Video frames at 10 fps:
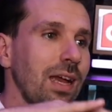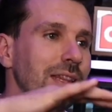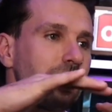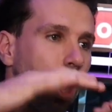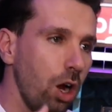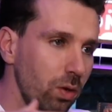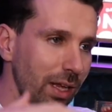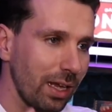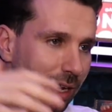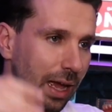And it's only
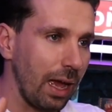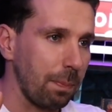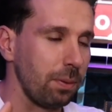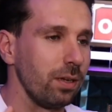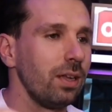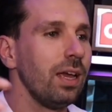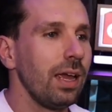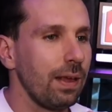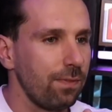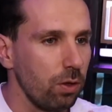going to happen
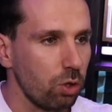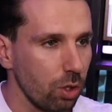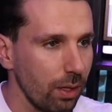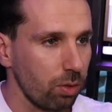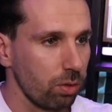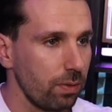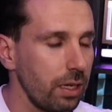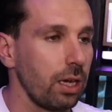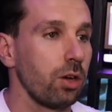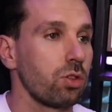if you do it through video.